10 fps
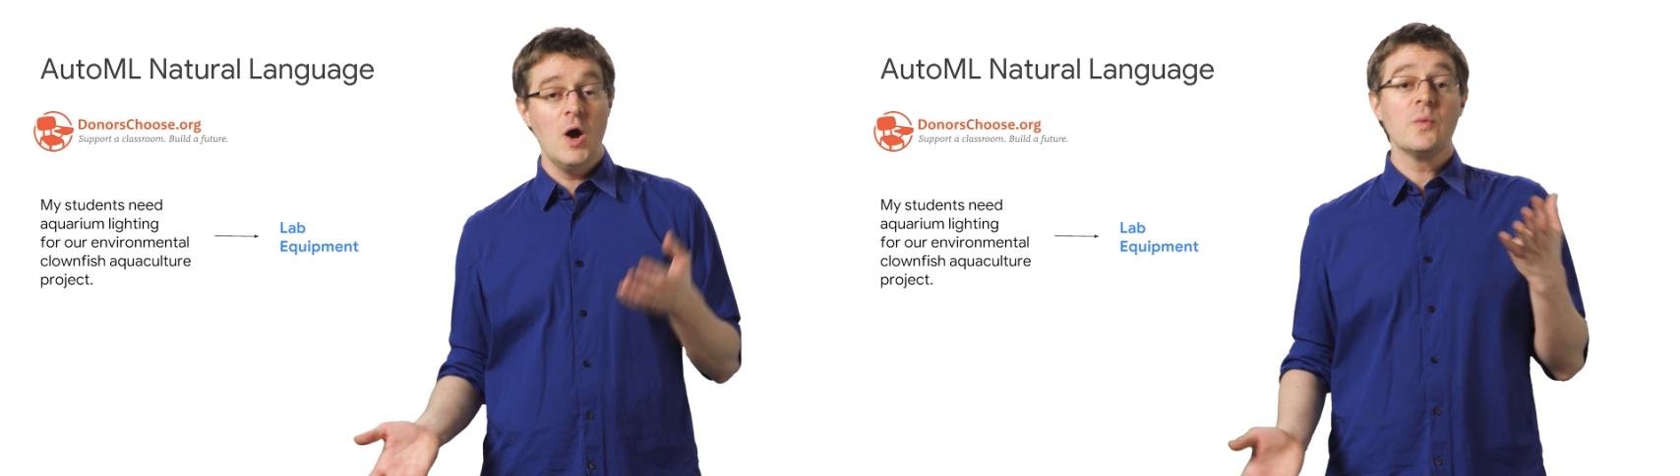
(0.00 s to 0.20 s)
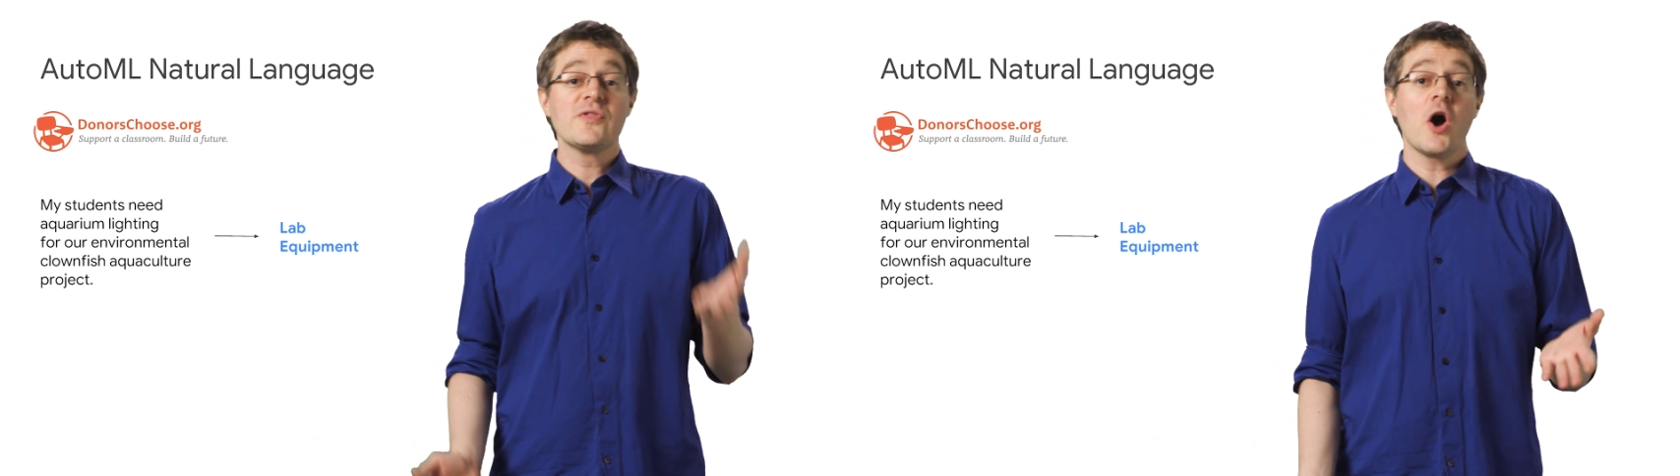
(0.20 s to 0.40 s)

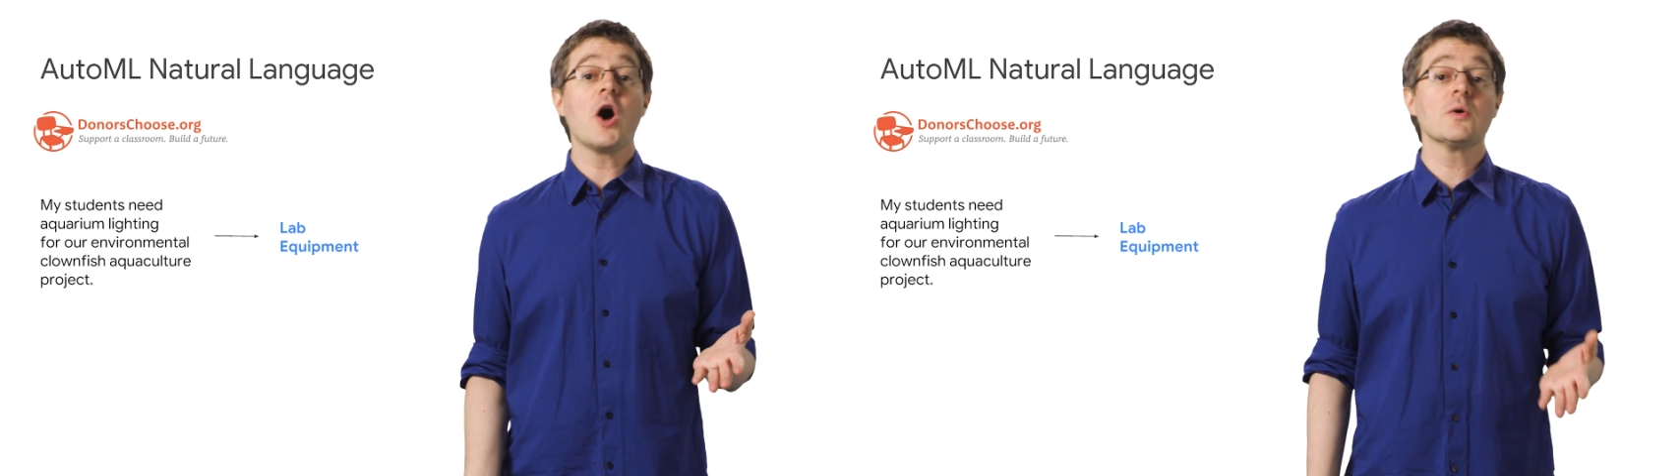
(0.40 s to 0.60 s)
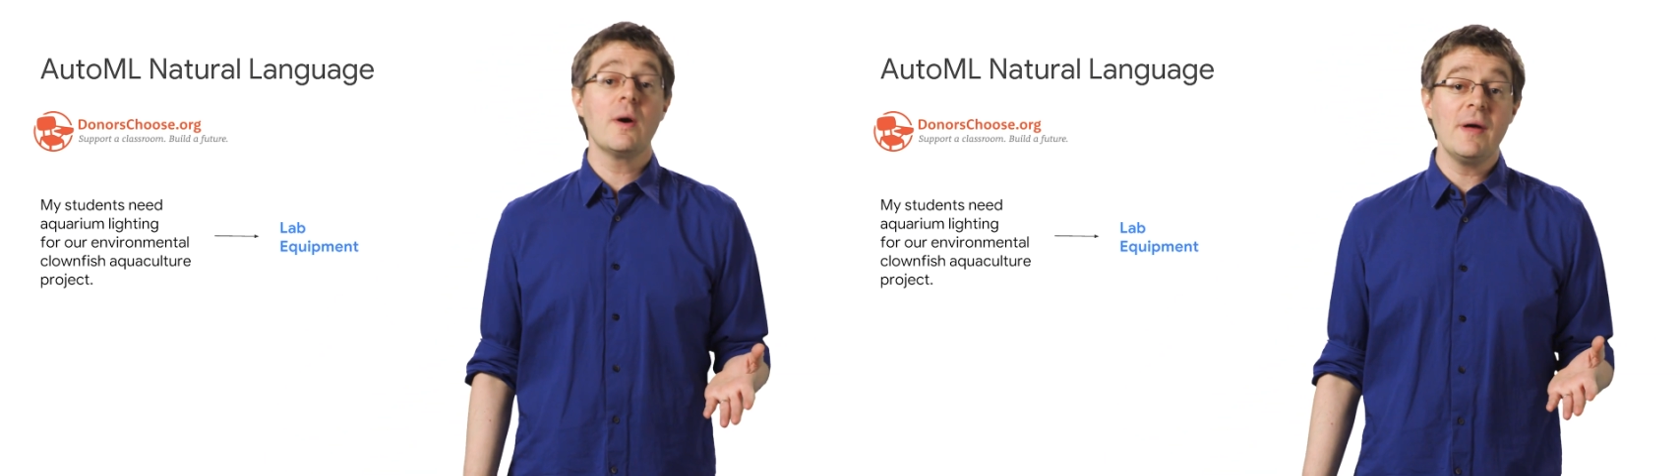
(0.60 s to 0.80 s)
With
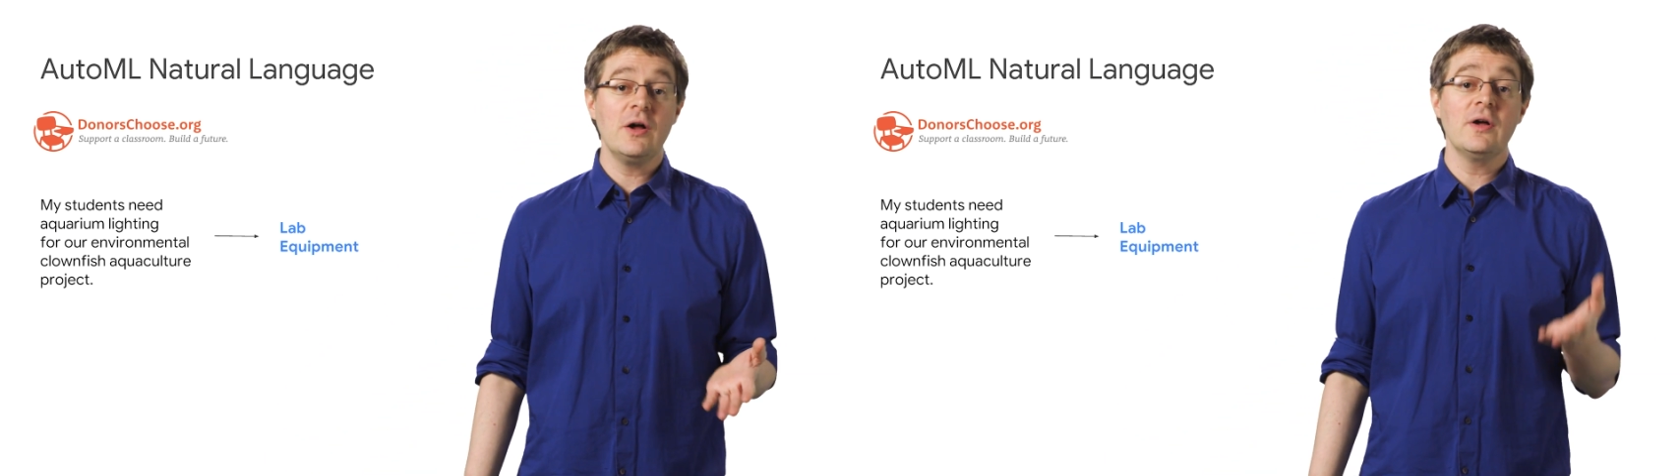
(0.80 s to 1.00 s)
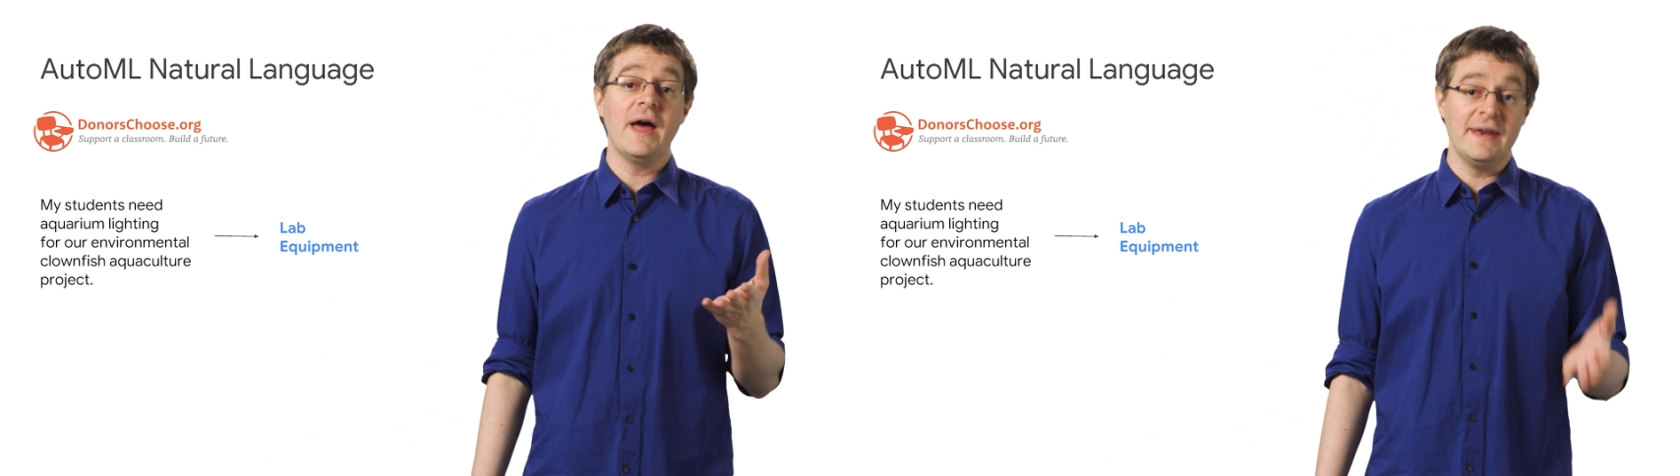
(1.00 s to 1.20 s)

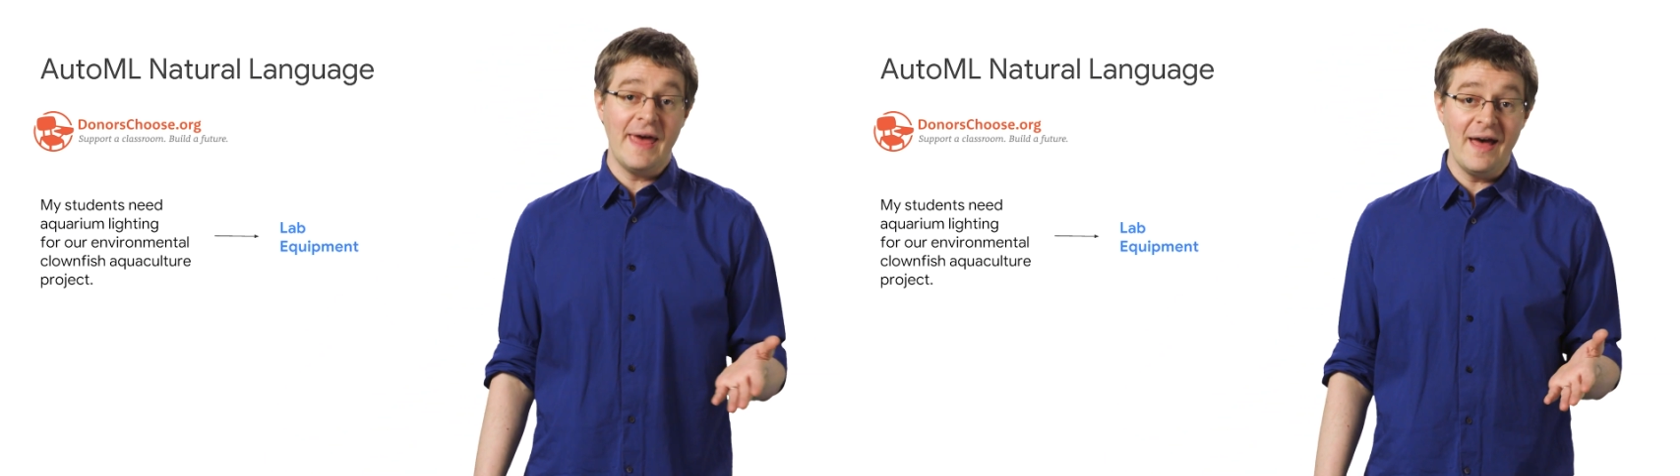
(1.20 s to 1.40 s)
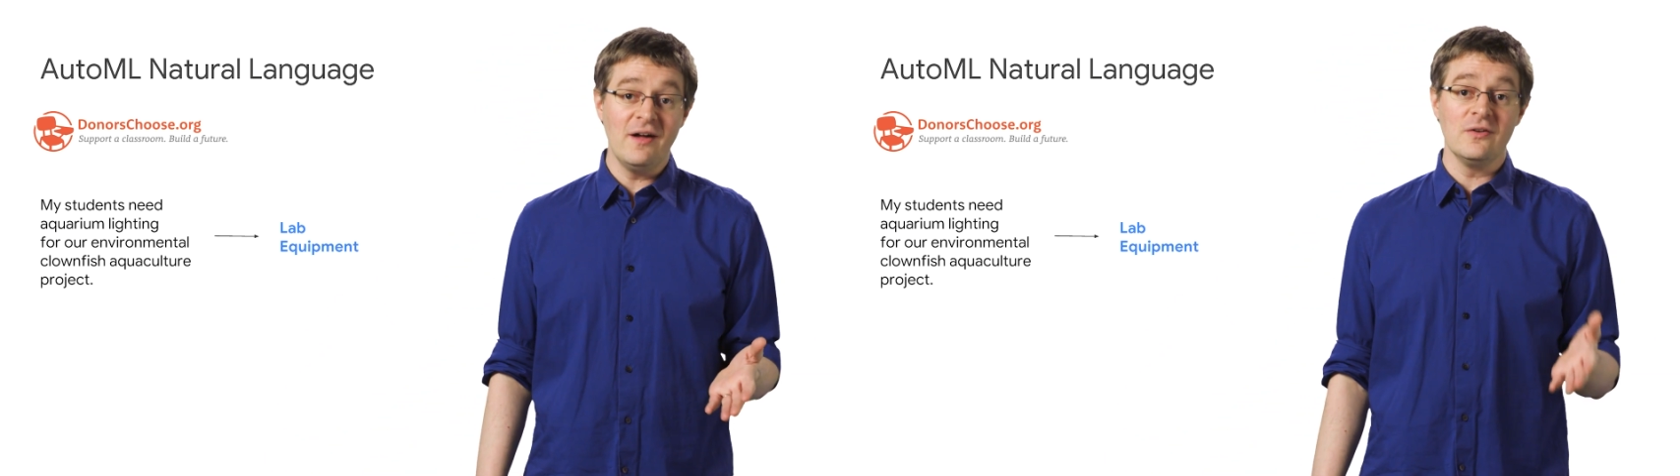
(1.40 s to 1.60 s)
AutoML
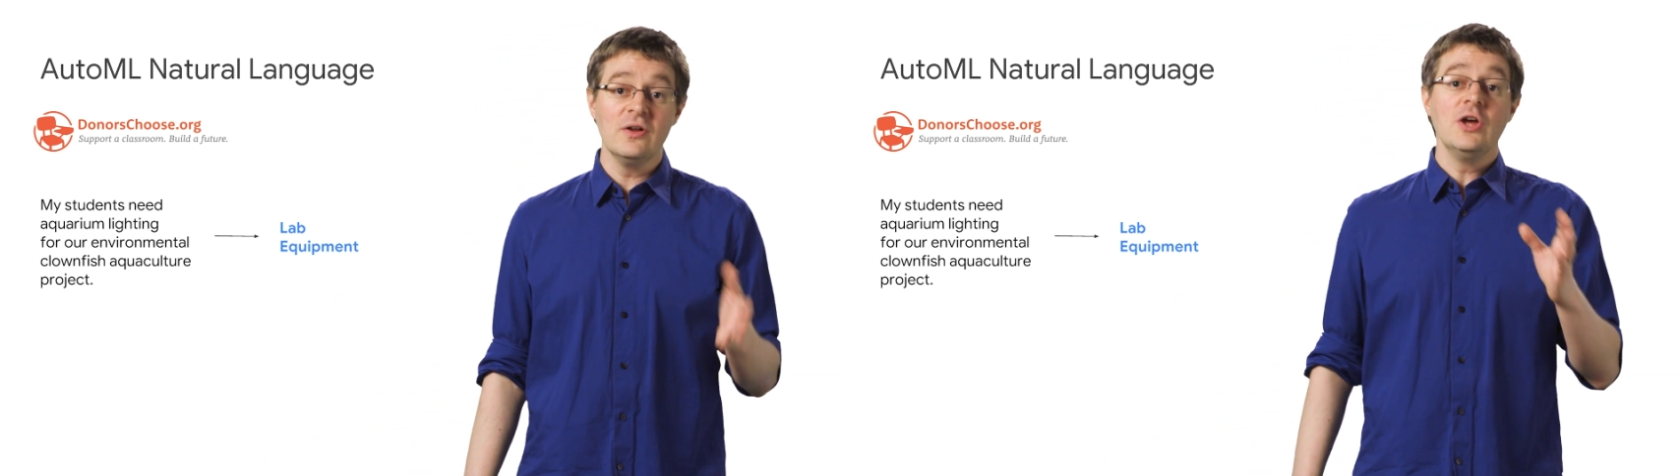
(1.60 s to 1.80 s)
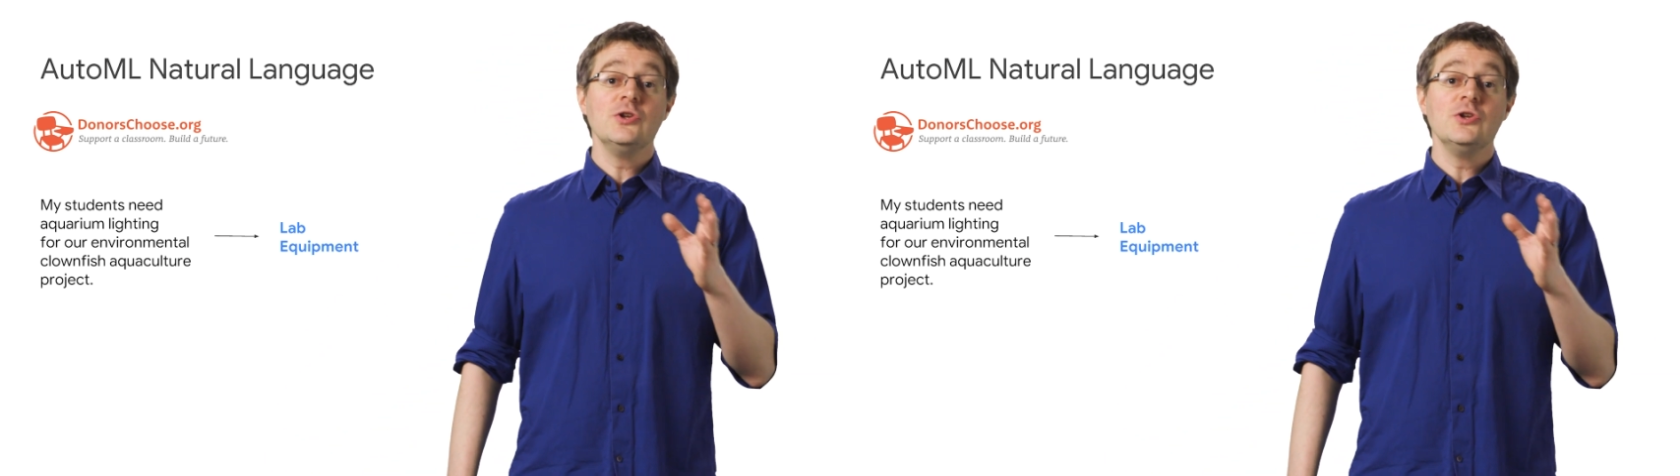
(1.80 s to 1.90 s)
N L,